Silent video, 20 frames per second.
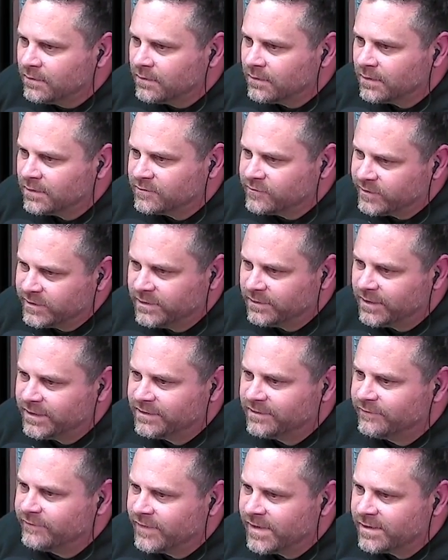I treat it like
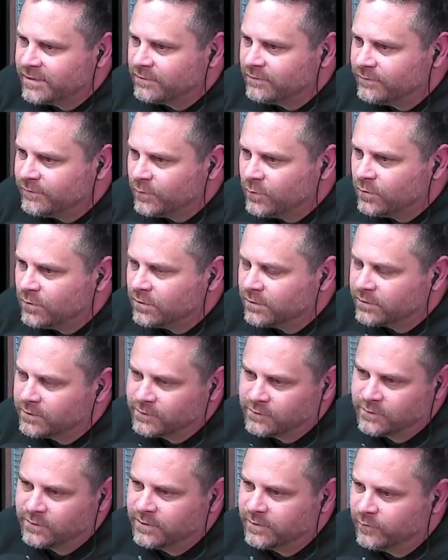the Final Four
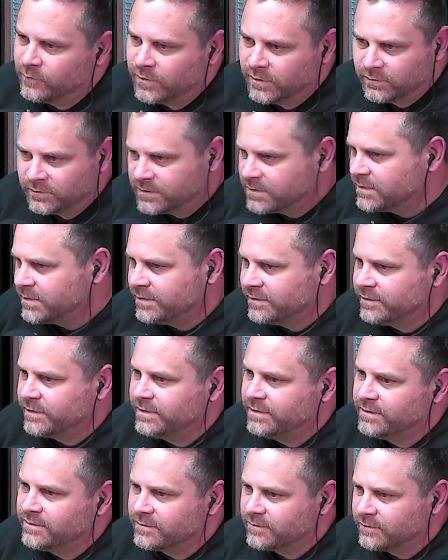or the World
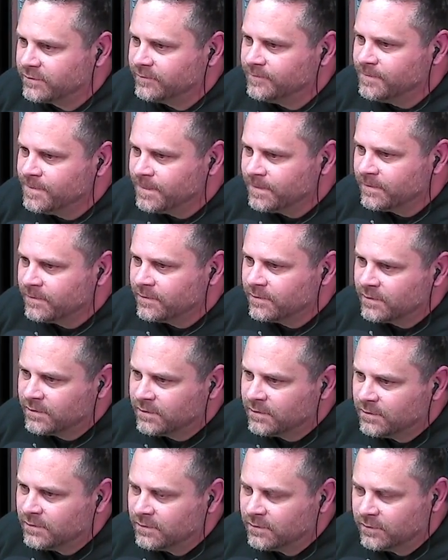Series or,
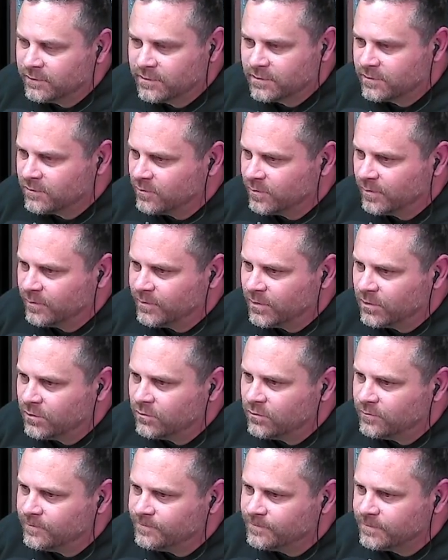you know, the Super
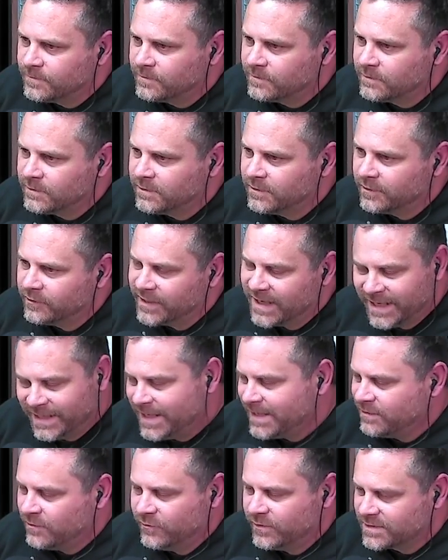Bowl, you know. And
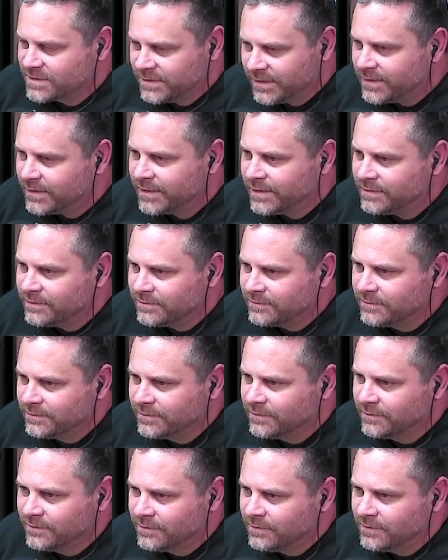I know it's not.
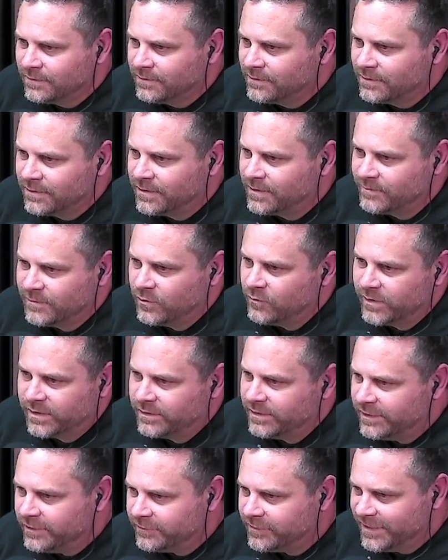I'm nowhere
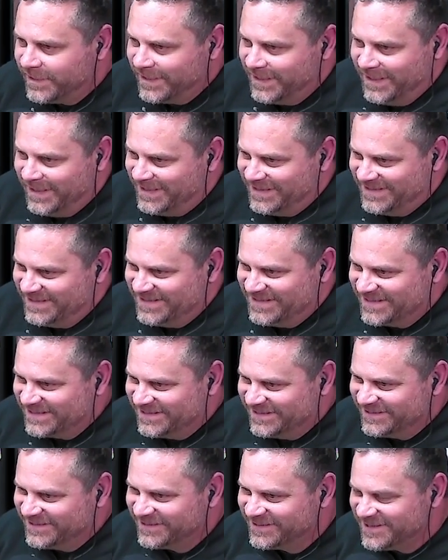near
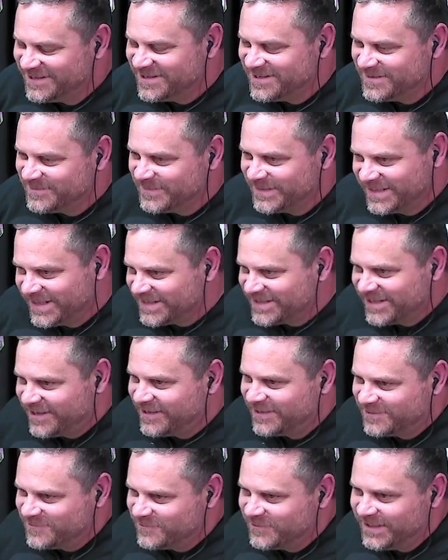that. But that's
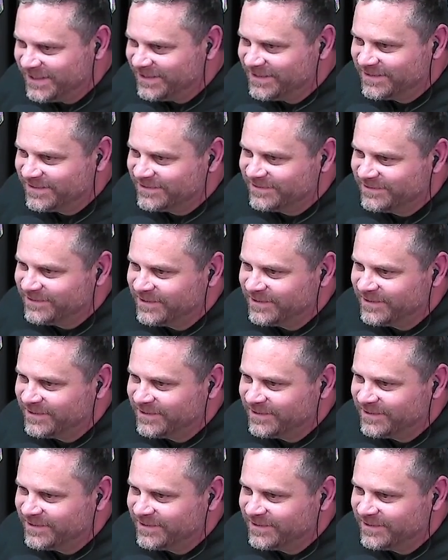how I treat.